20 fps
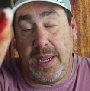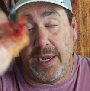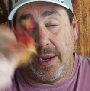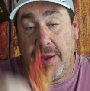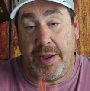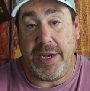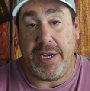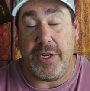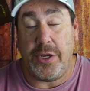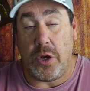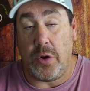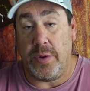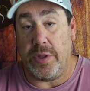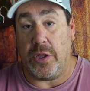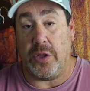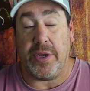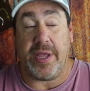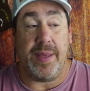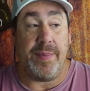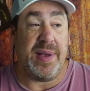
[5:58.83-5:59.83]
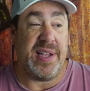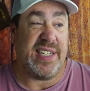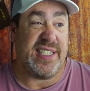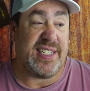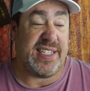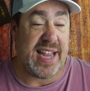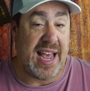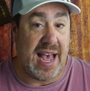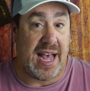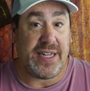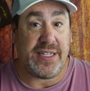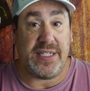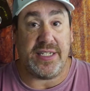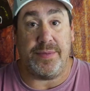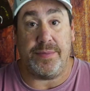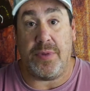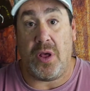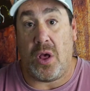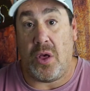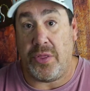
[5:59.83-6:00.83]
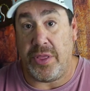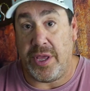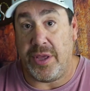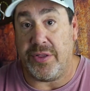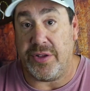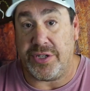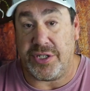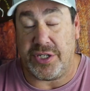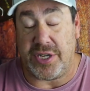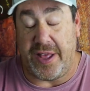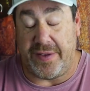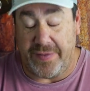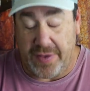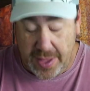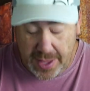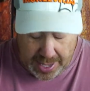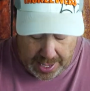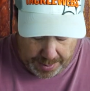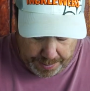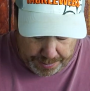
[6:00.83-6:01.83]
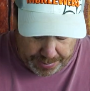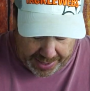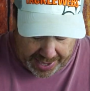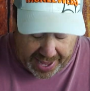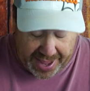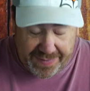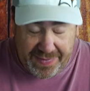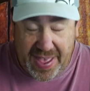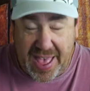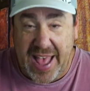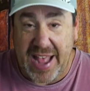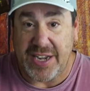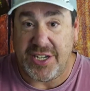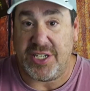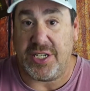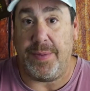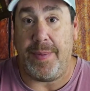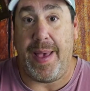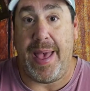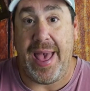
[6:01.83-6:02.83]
Now, I didn't go and look at my stats and all the other stuff, but I've had some